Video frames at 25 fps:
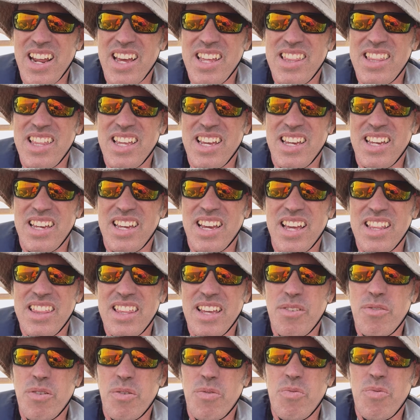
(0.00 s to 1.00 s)
I
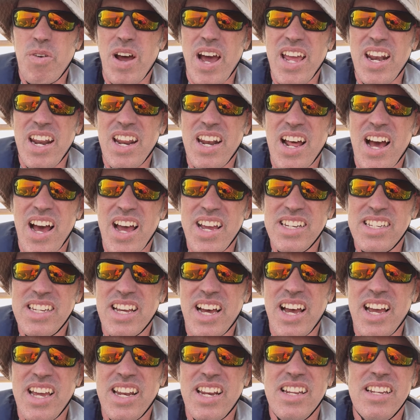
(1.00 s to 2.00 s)
think we're right at high
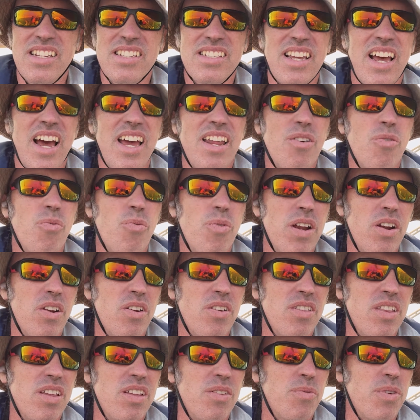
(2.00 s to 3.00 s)
tide, and it's kind of
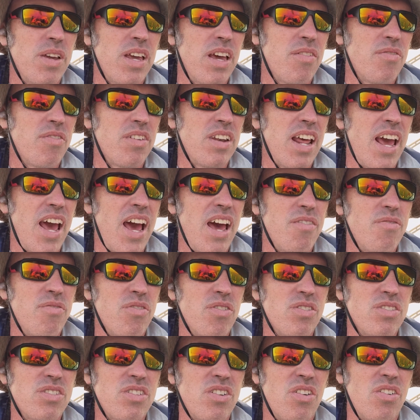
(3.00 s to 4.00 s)
weird that we have an
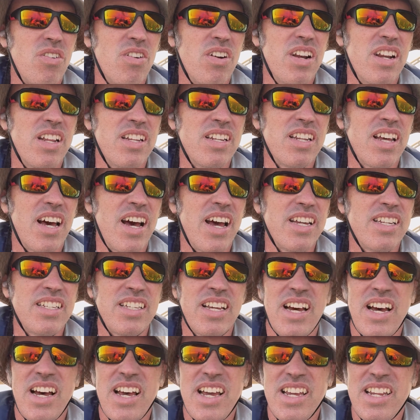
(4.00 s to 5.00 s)
adverse current at high
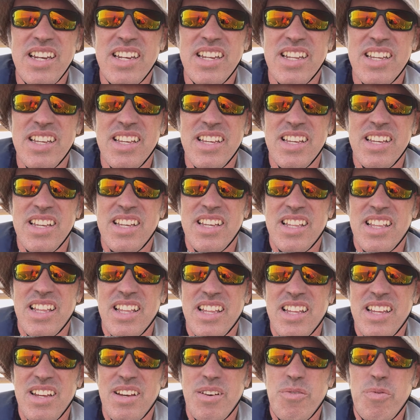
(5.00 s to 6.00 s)
tide.
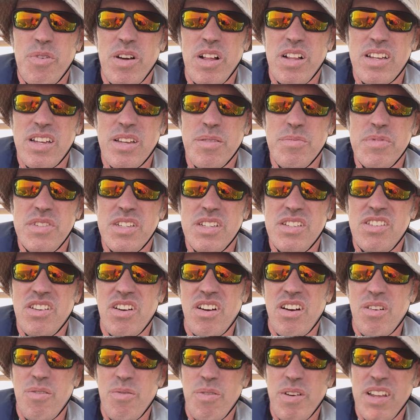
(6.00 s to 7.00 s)
Welcome to
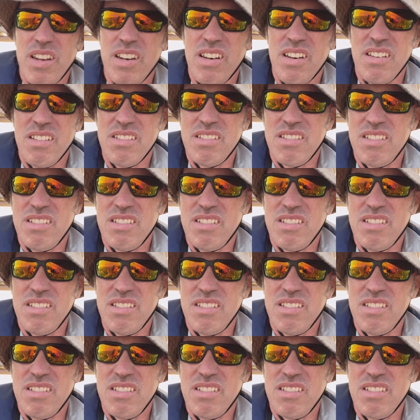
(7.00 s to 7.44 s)
Darwin.